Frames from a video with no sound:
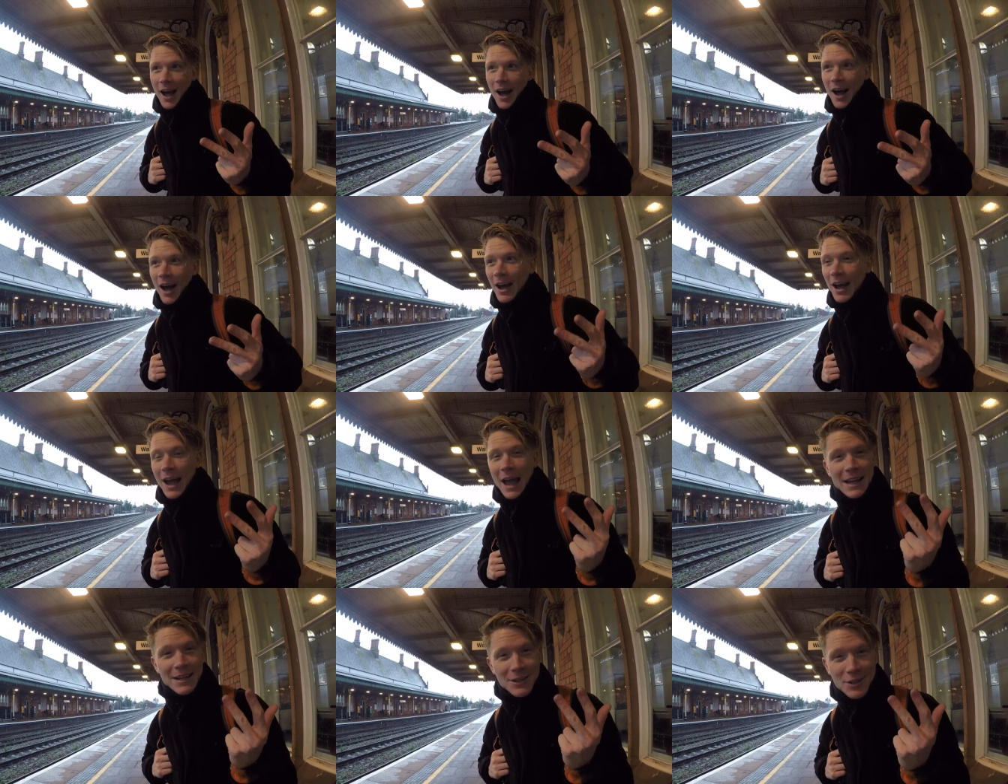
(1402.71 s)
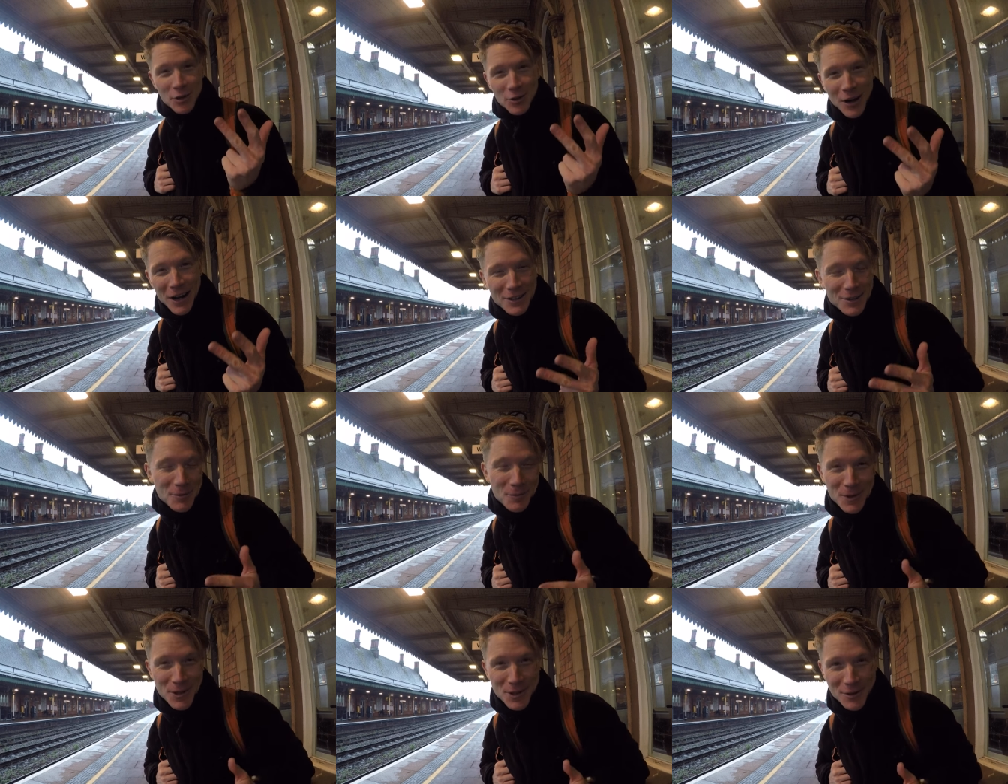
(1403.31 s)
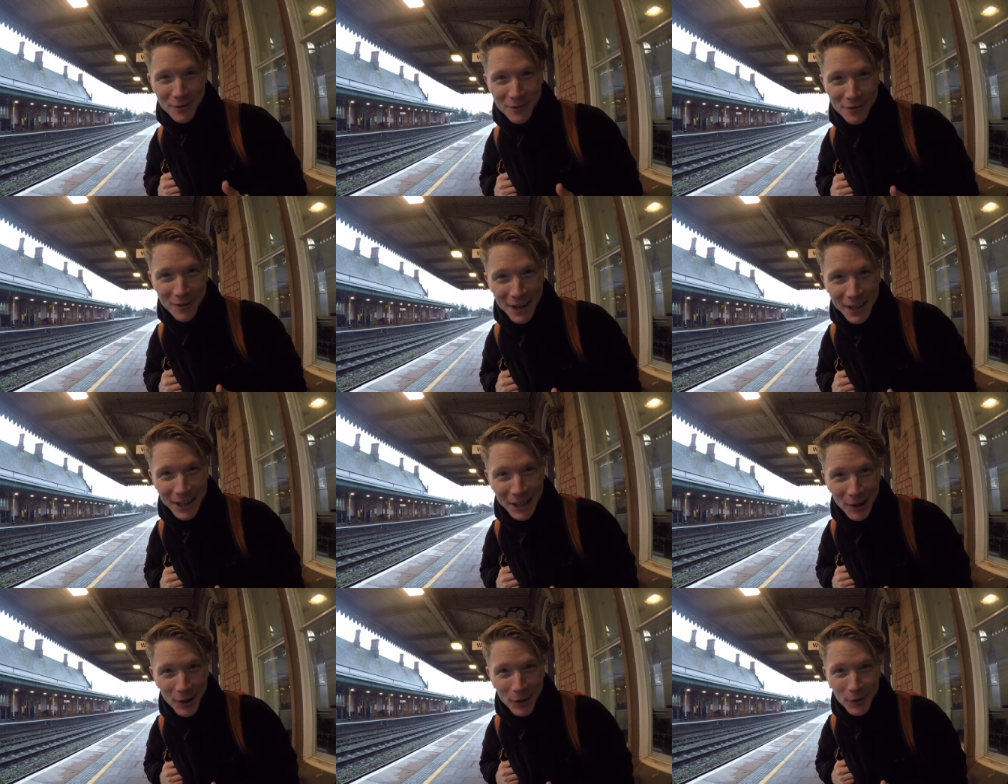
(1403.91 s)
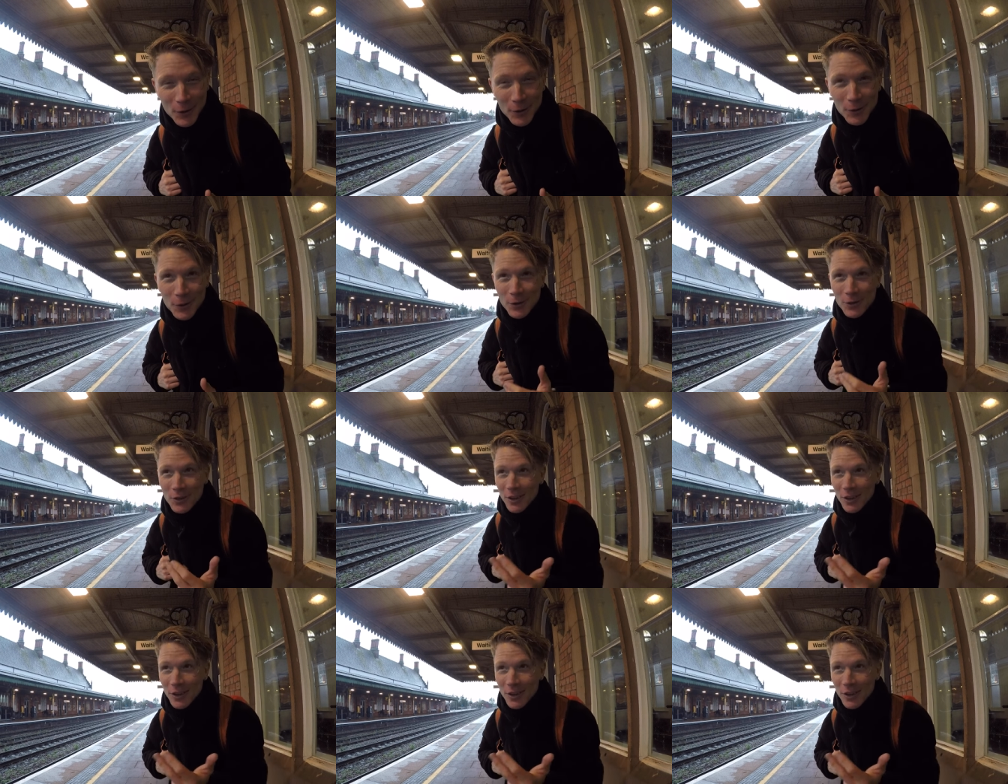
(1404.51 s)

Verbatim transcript: I interacted with some friendly locals.